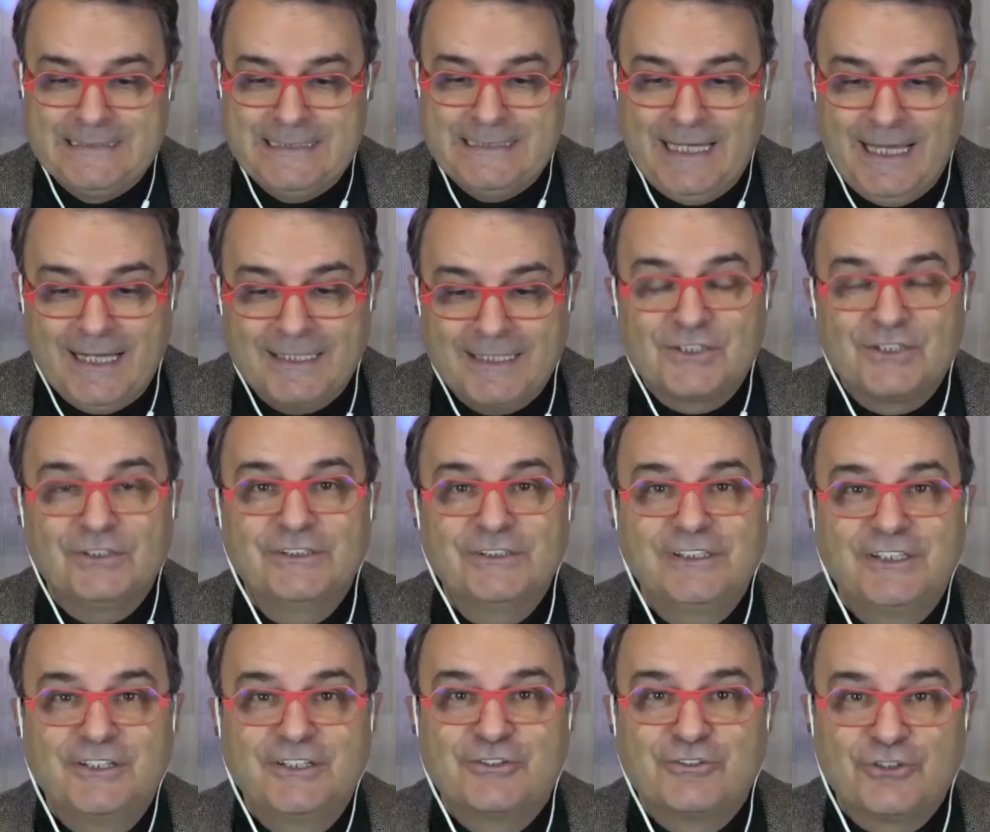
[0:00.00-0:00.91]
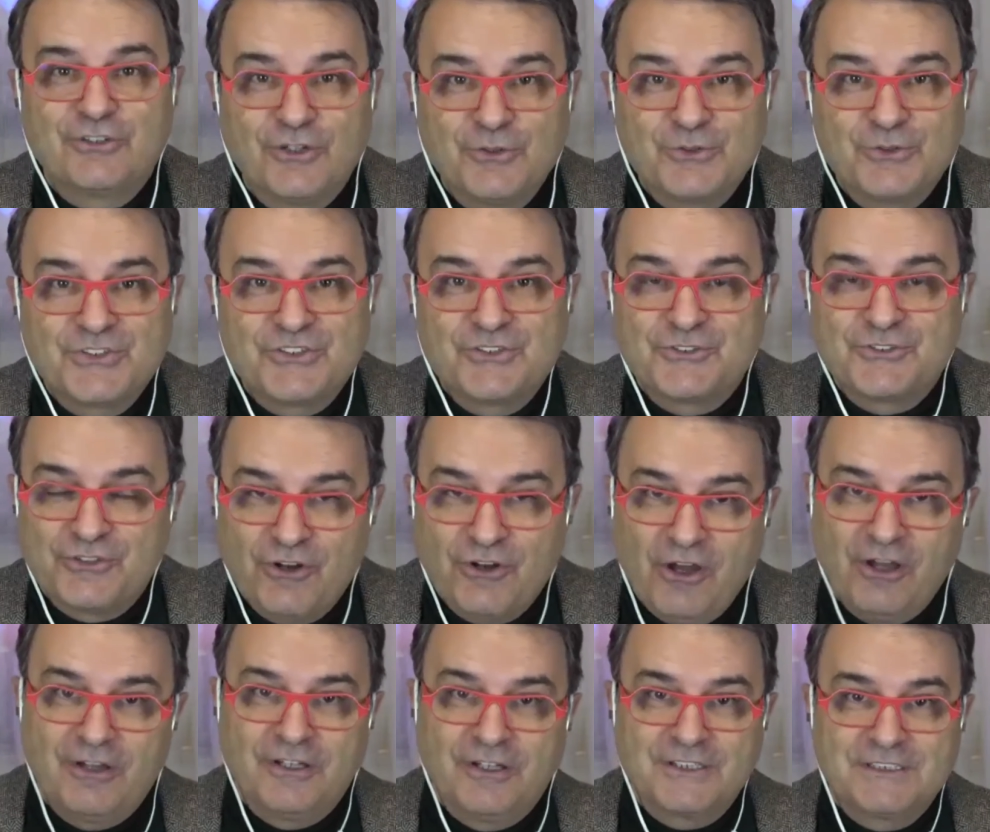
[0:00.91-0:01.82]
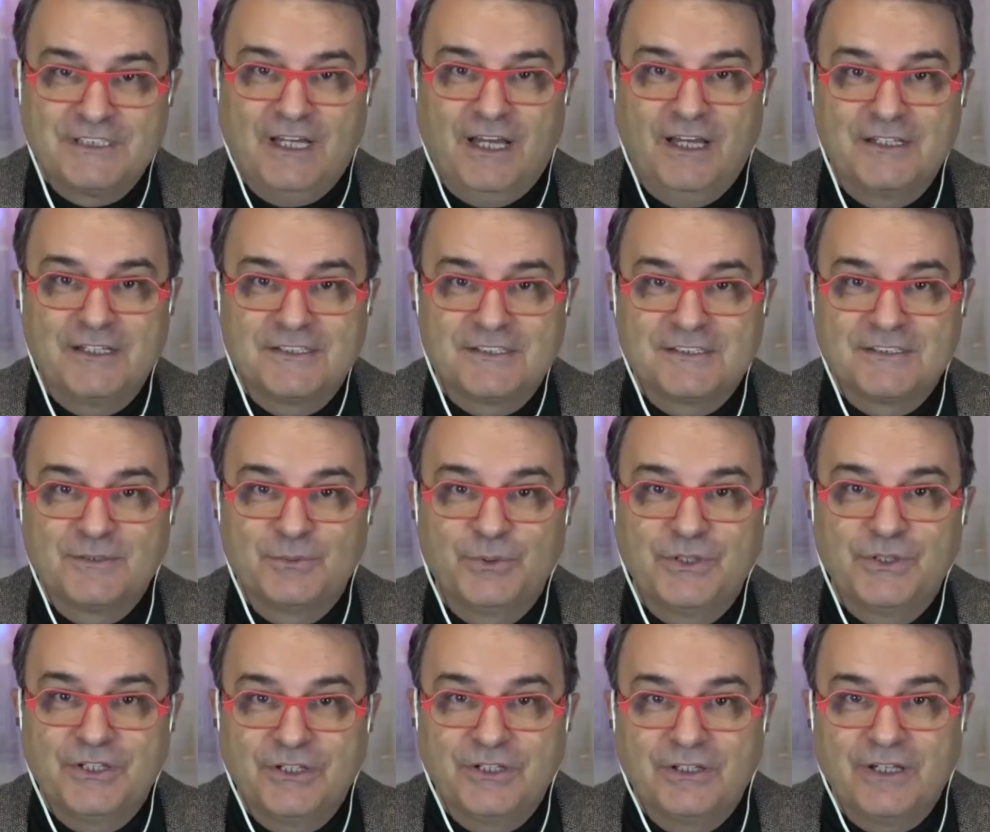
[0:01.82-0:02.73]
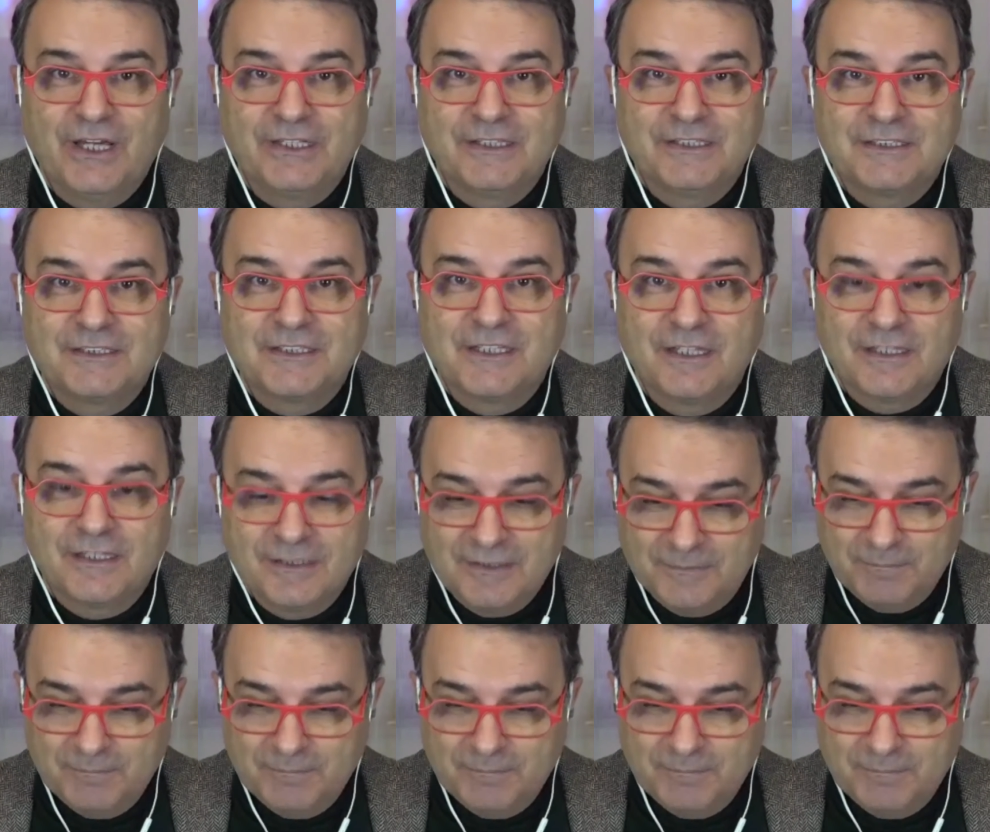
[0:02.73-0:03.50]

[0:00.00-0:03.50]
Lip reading: actually grows stronger ties with the United Kingdom.